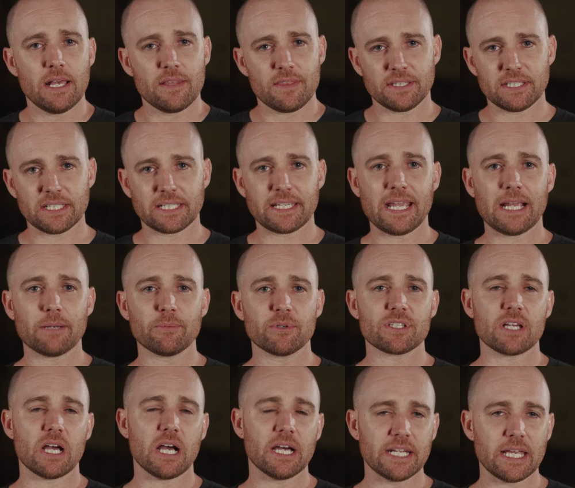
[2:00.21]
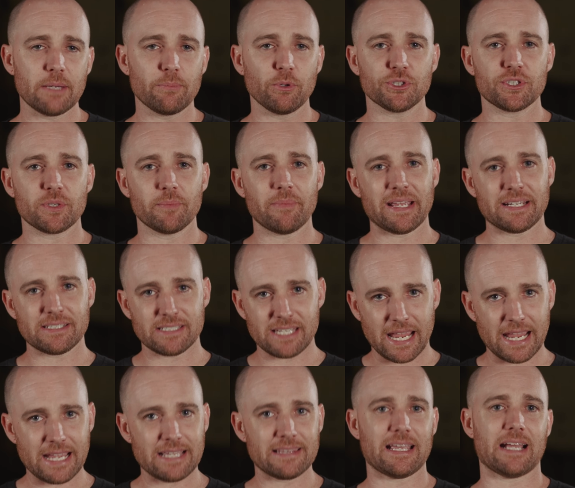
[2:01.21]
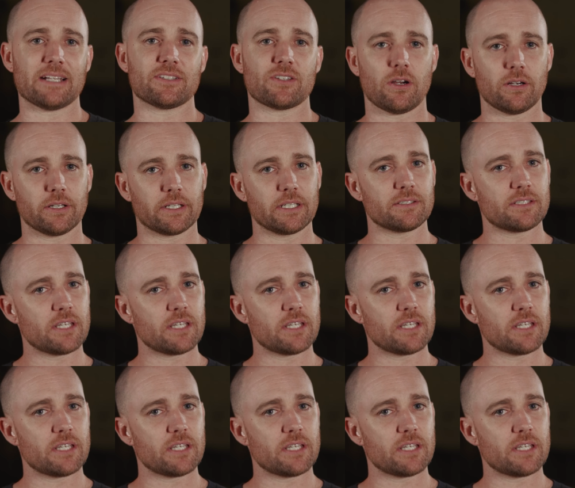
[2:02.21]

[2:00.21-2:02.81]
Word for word: that the camera's unable to maintain that target